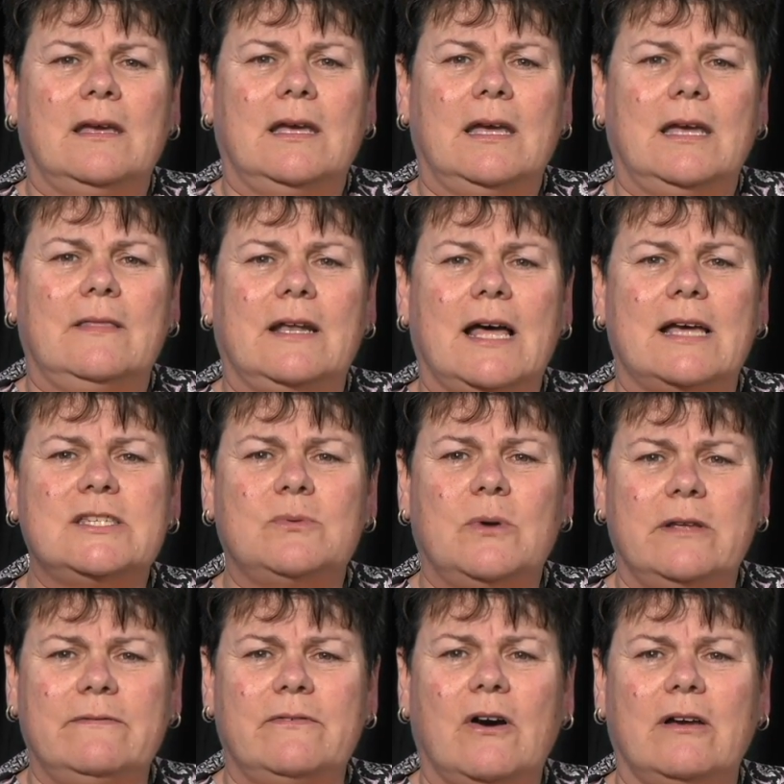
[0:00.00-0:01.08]
In the last
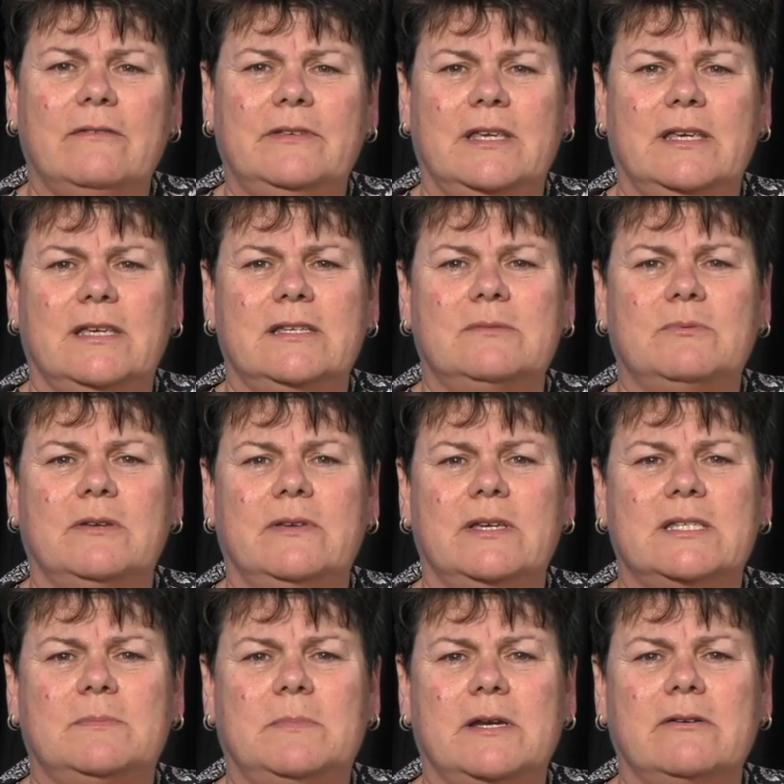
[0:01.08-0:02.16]
25 years, we've
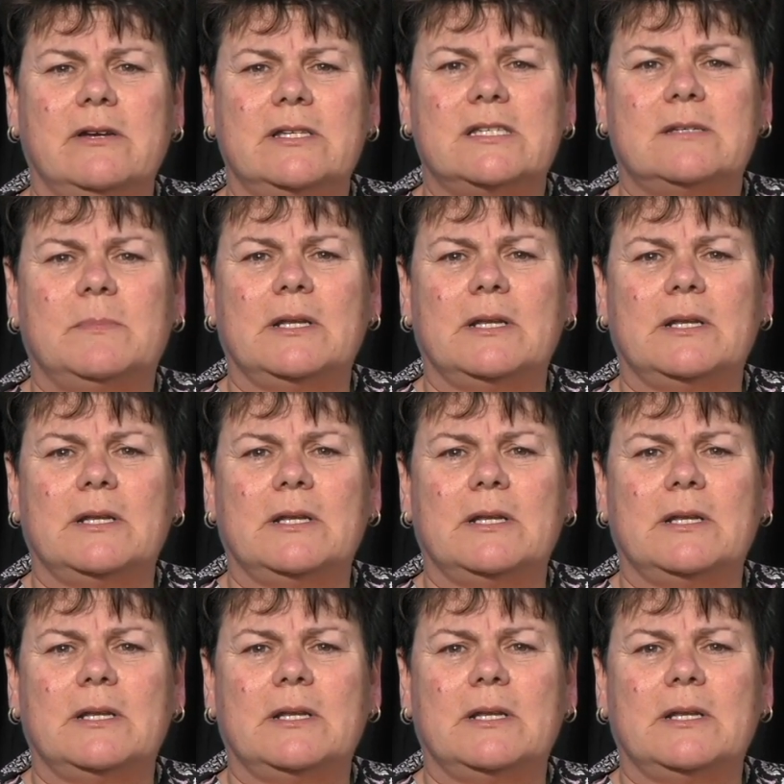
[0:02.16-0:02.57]
experienced